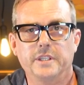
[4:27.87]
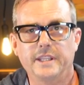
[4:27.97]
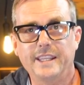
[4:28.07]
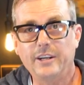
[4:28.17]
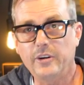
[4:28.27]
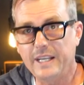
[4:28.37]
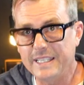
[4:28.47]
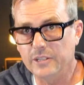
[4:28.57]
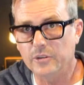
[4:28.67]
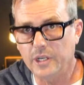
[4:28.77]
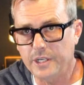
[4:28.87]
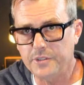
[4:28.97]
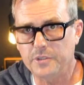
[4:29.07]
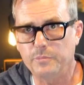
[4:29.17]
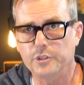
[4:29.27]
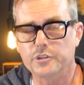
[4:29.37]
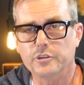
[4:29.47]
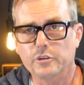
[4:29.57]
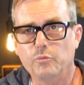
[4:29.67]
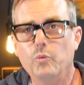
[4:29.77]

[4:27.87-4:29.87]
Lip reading: that their ideal customers